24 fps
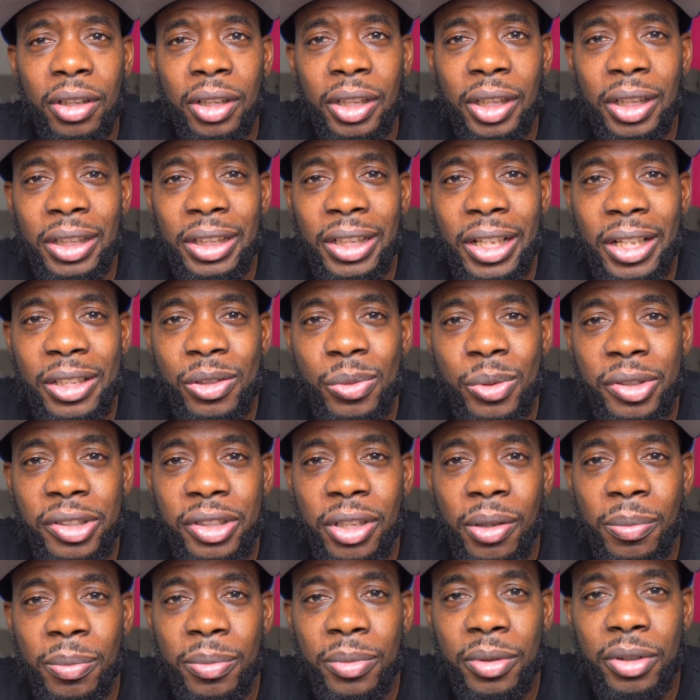Hey guys, what's
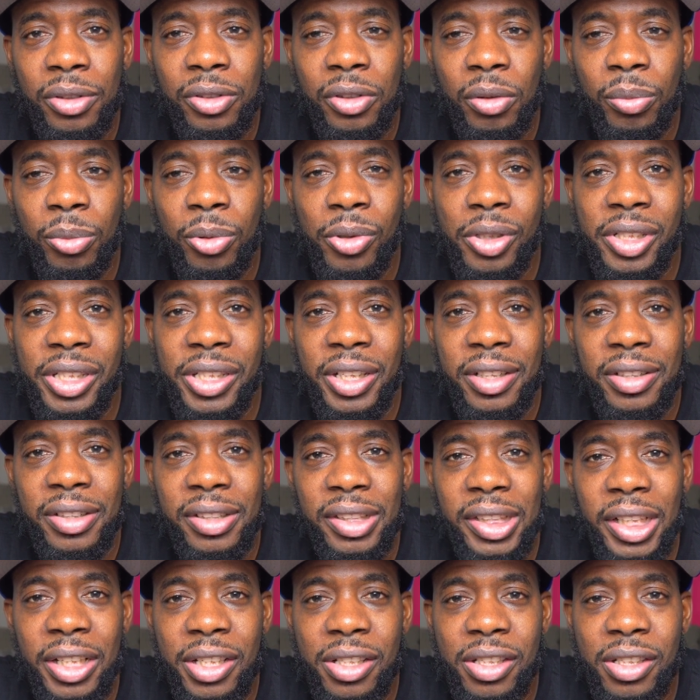up? It's your boy
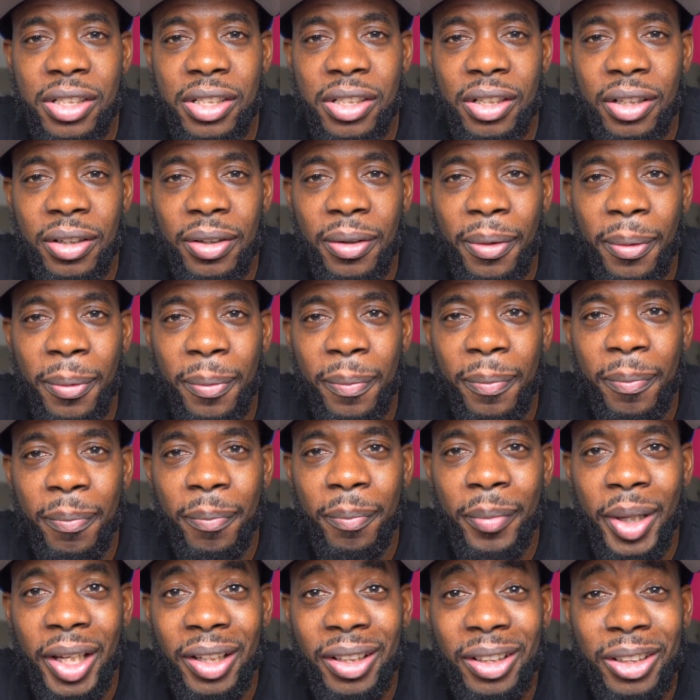JTH,
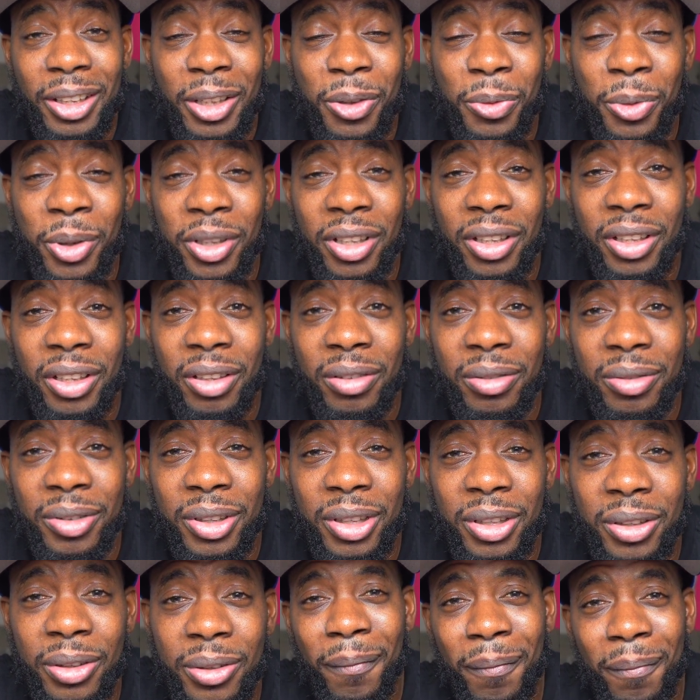back again with another
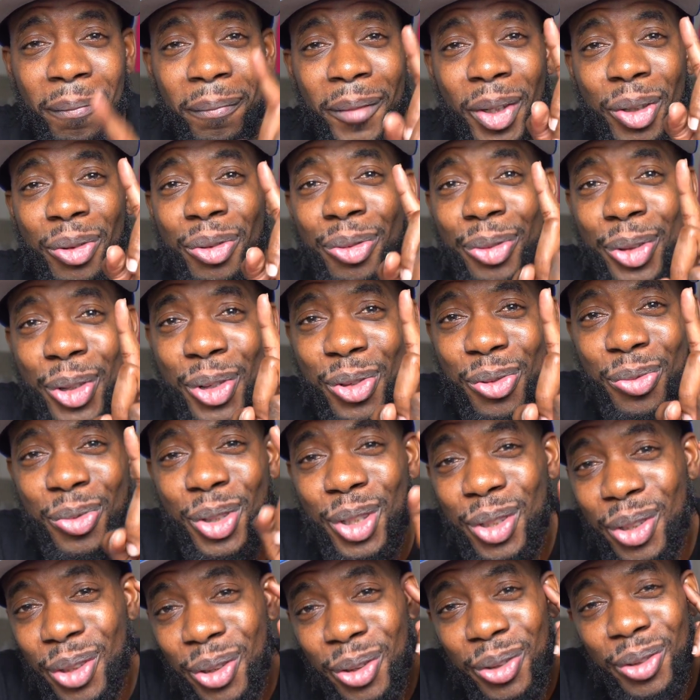video. My first
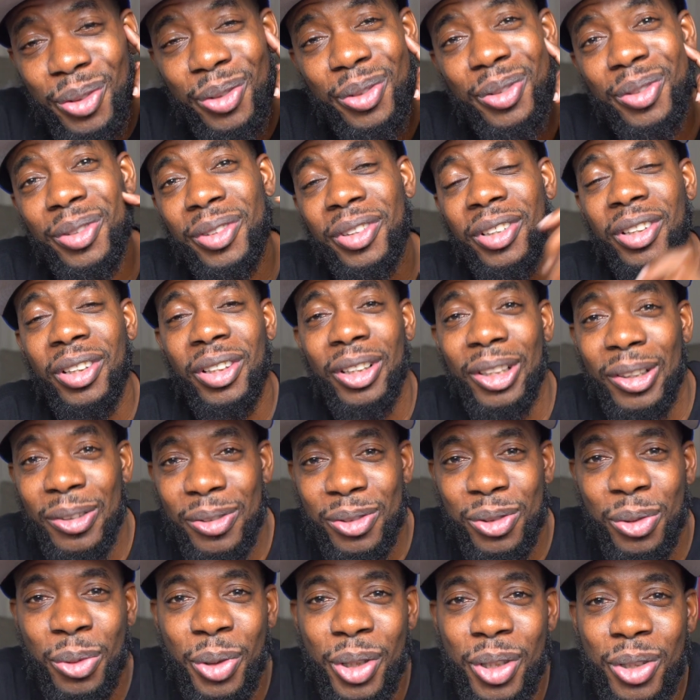video
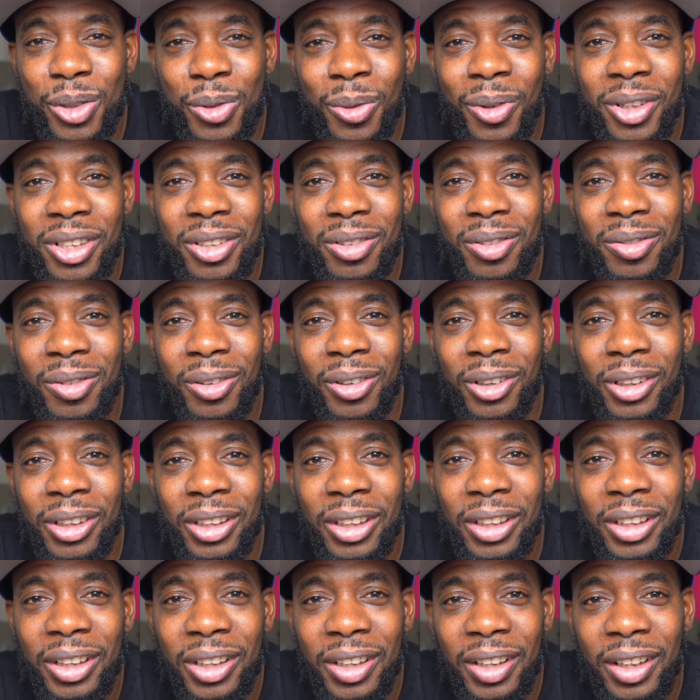of 2024.
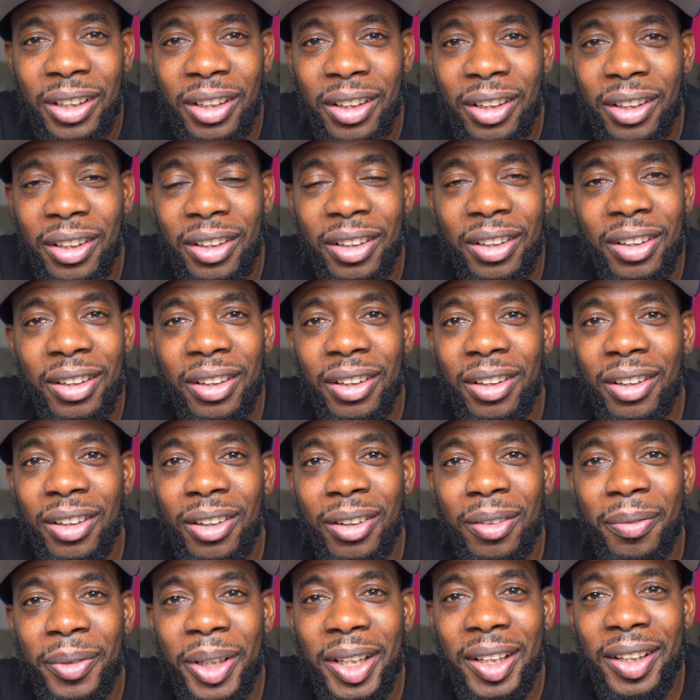
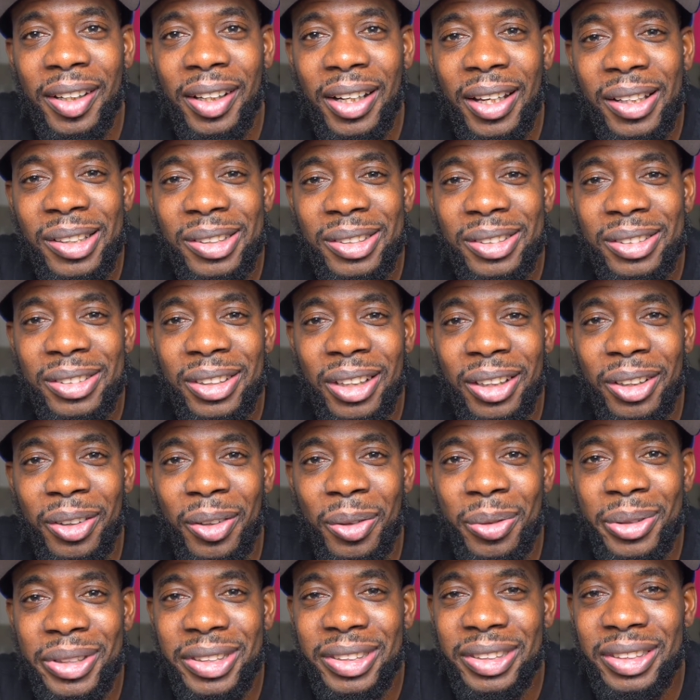Oh man, last year I know
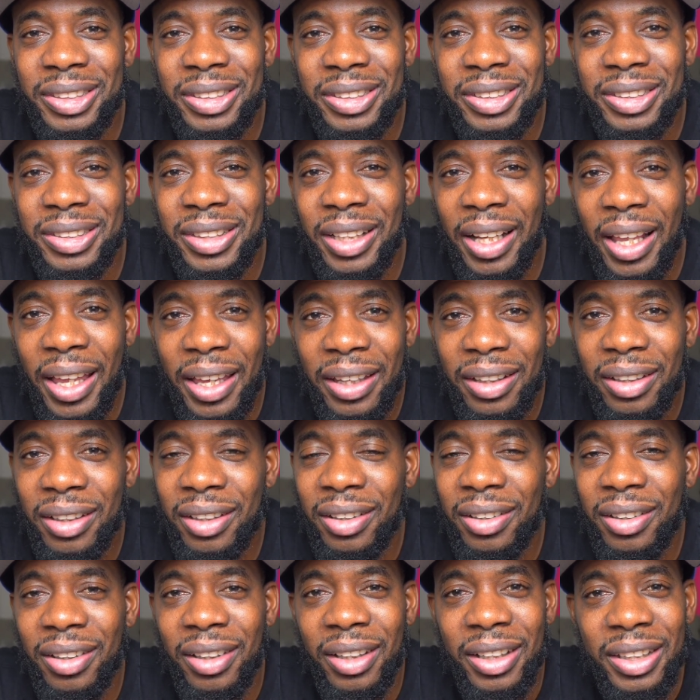I was
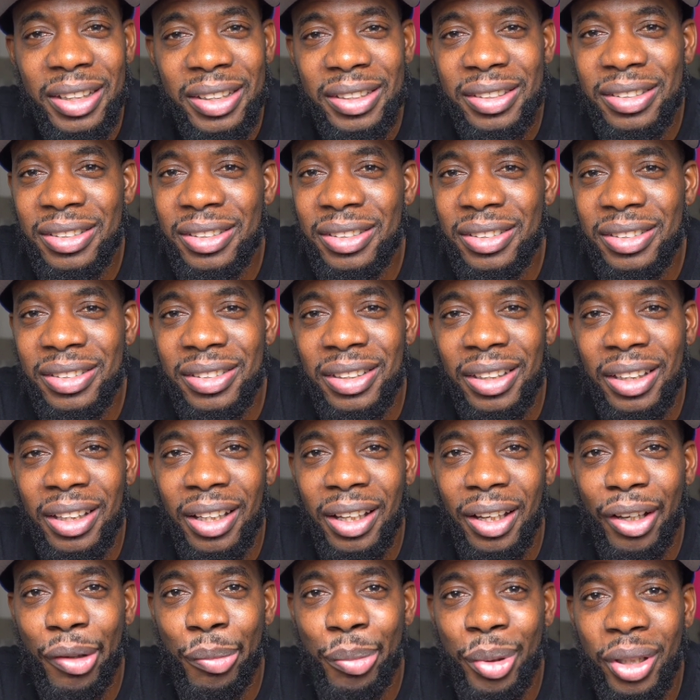slacking, lazy.
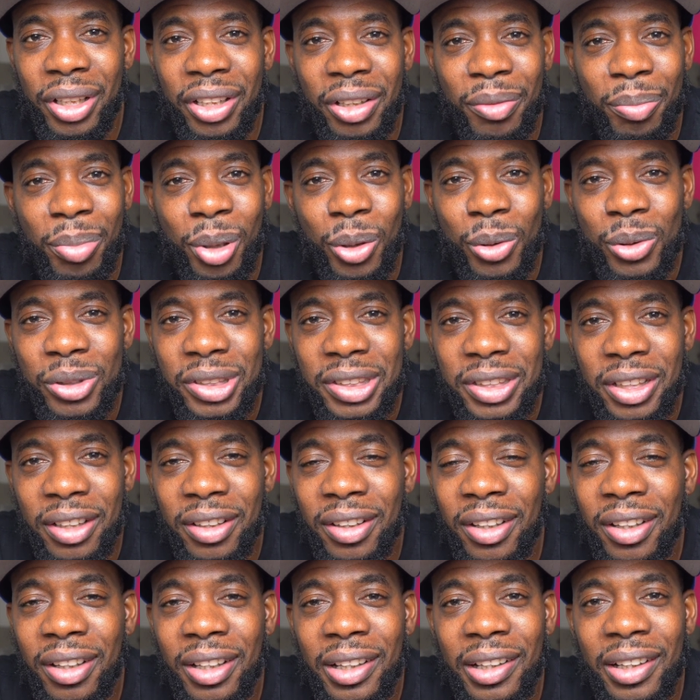I barely
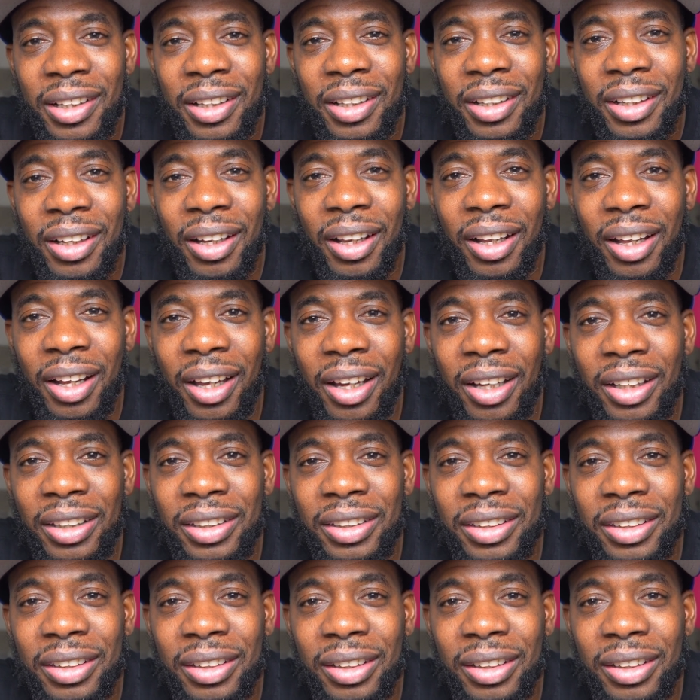posted a lot.